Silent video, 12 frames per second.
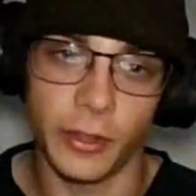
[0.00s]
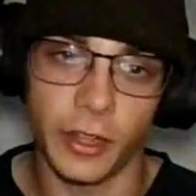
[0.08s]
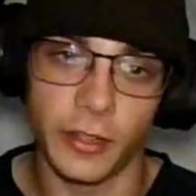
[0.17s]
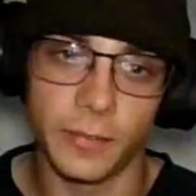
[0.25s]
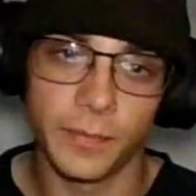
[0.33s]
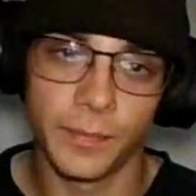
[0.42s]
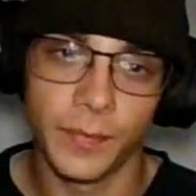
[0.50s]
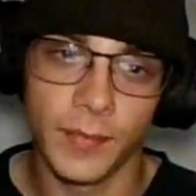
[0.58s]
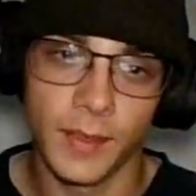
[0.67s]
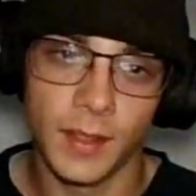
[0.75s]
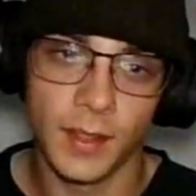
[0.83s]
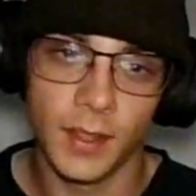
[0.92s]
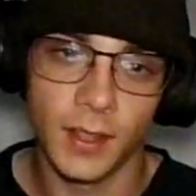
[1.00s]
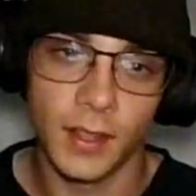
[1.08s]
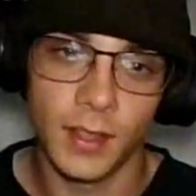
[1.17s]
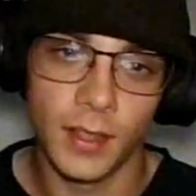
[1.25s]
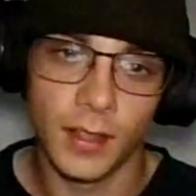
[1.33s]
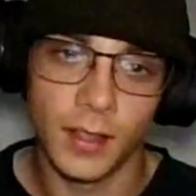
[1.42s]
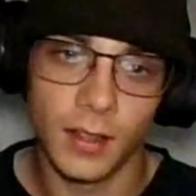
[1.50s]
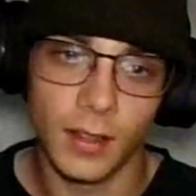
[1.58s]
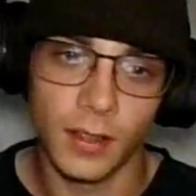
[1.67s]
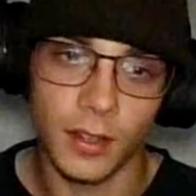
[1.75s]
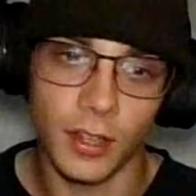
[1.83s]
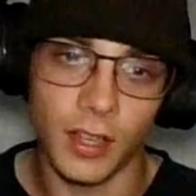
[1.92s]
though.
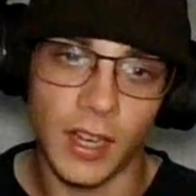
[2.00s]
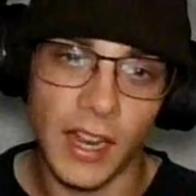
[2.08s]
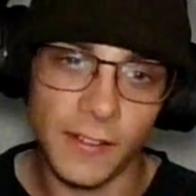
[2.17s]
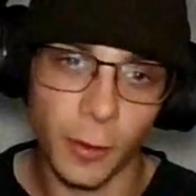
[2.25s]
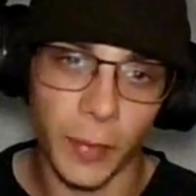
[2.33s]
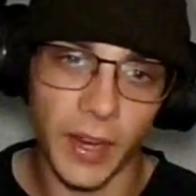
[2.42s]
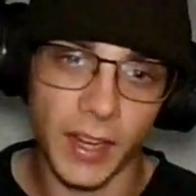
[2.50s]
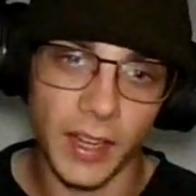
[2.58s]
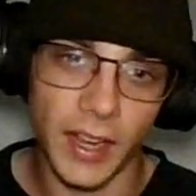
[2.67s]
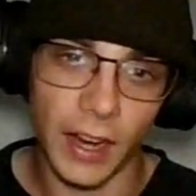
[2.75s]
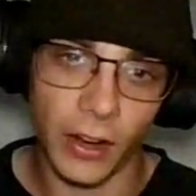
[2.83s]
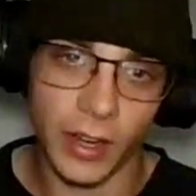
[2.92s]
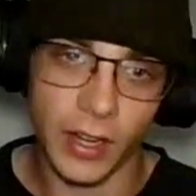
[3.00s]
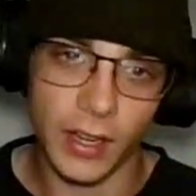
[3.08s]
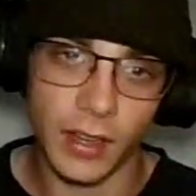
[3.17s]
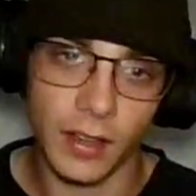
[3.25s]
Good knee from Ian Gary.